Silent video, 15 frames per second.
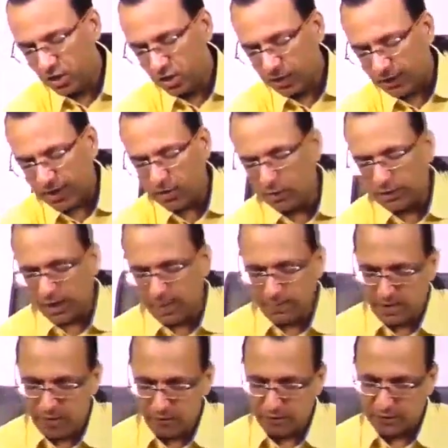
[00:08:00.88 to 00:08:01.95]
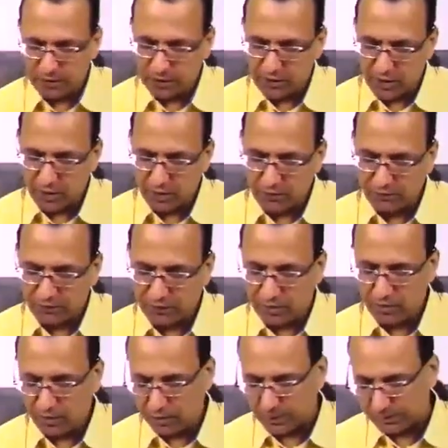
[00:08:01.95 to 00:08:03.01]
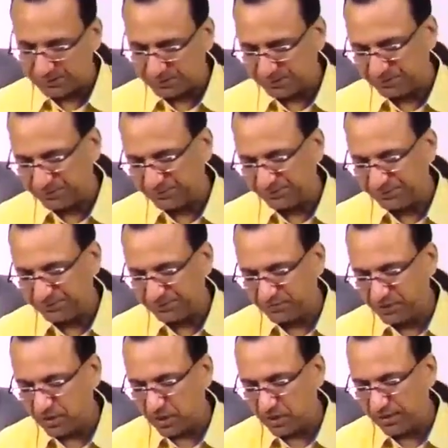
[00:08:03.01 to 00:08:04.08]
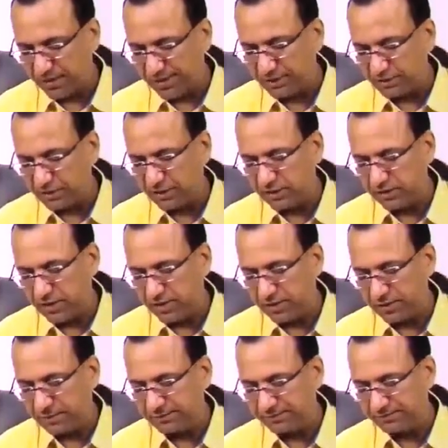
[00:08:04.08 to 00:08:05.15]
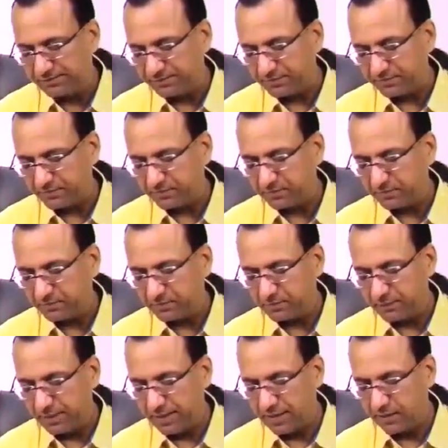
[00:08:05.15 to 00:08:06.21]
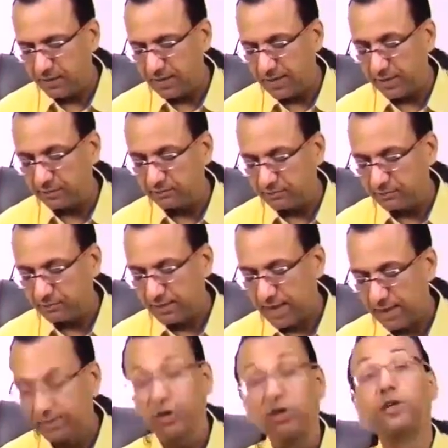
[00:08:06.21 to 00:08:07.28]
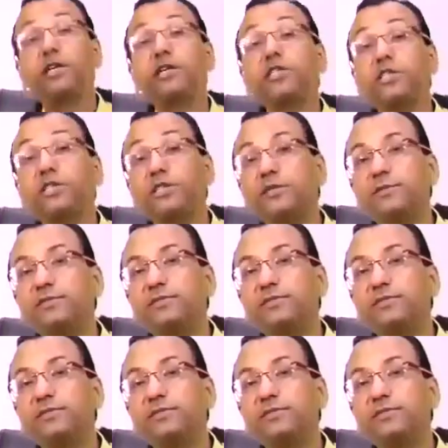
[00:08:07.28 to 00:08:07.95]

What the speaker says: Can you tell me which kind of cartilage is there in the epiglottis?